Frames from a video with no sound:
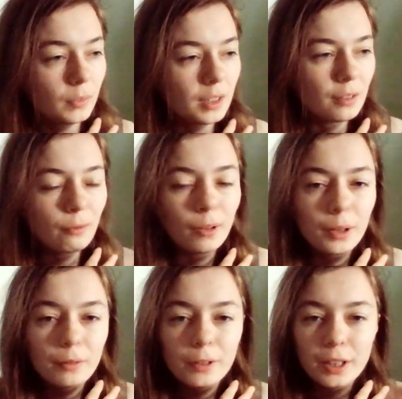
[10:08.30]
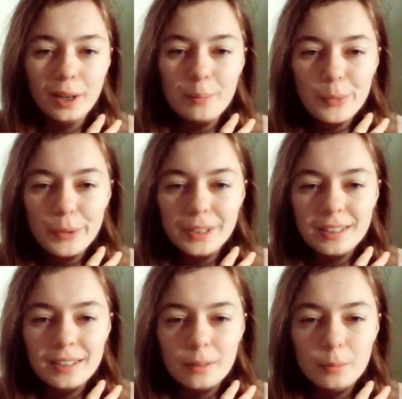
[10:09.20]
Is it Virgo
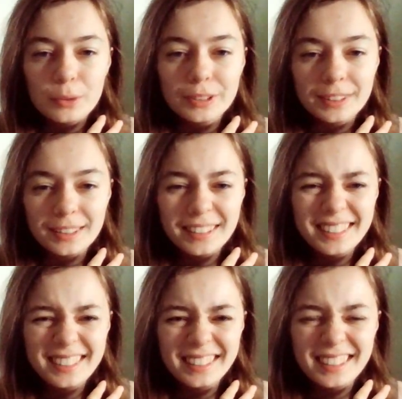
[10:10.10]
Morstan?